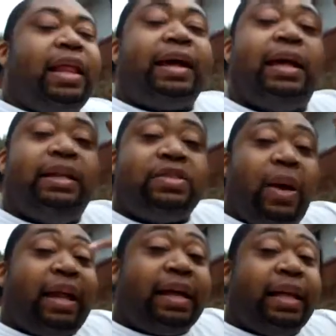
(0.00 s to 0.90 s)
I like. That's
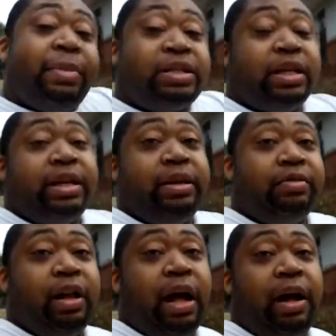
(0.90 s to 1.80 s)
why I like
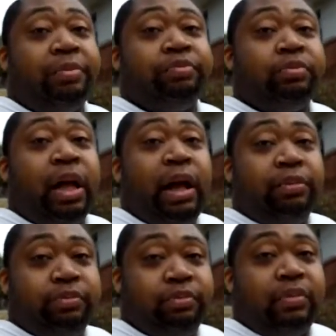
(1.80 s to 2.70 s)
MSN um,
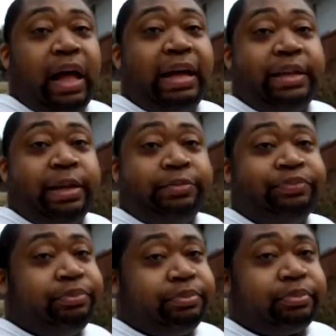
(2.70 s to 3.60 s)
idea.
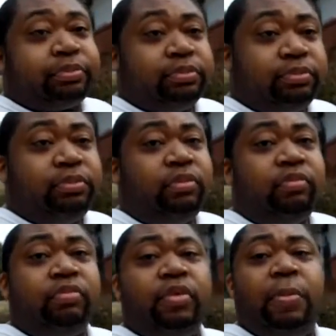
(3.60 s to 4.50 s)

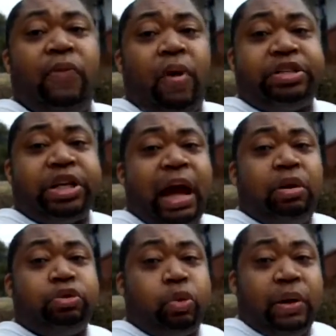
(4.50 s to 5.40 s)
Before a
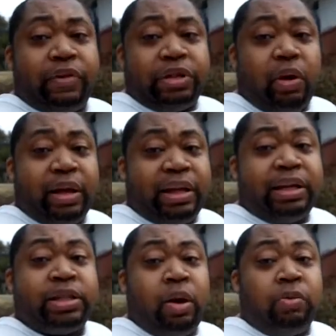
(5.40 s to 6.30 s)
child who's 12 years old can
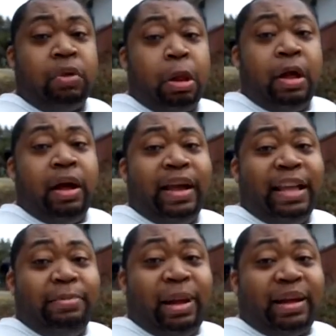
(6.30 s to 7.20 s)
get his own
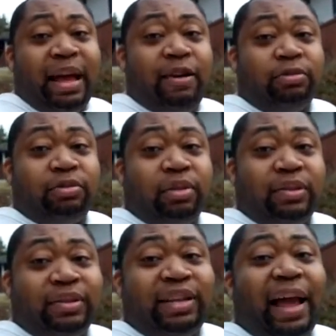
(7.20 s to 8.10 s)
email account,
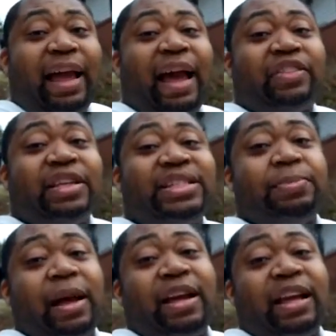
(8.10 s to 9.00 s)
they have to
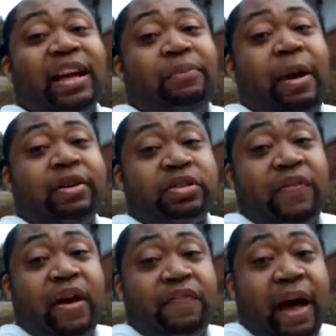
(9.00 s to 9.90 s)
sit back and get their parents
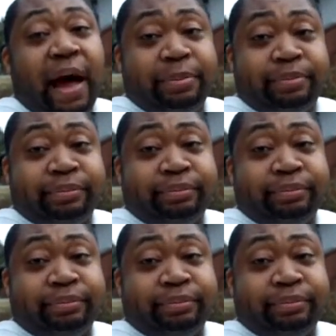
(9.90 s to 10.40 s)
to verify it.